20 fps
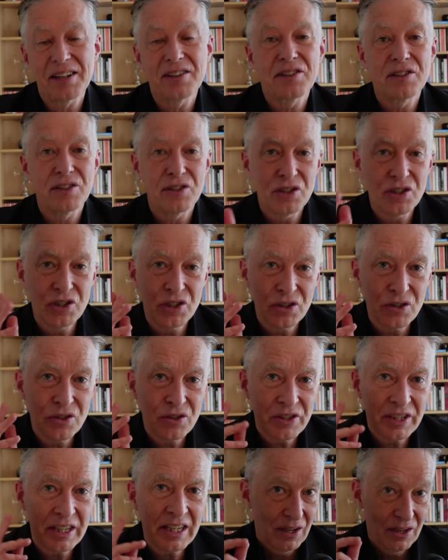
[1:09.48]
to
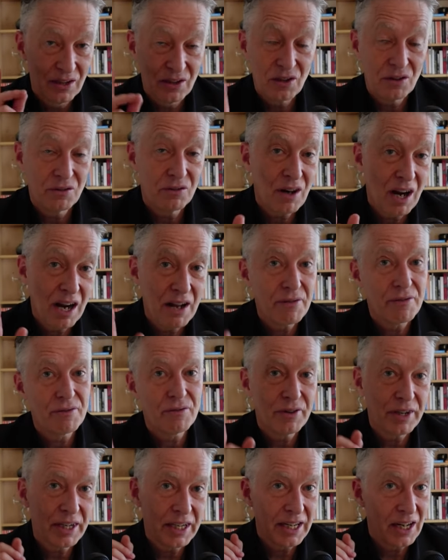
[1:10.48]
choosing the right
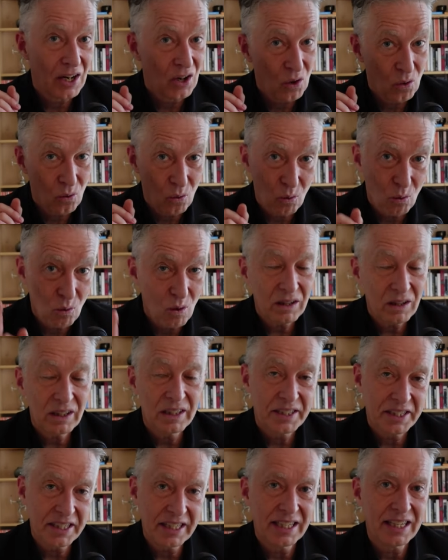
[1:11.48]
three
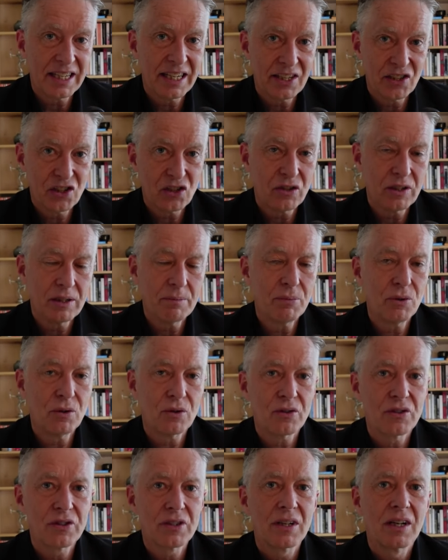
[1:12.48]
quality history
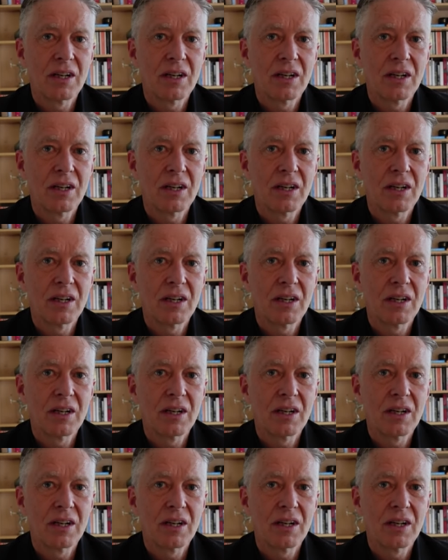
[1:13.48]
books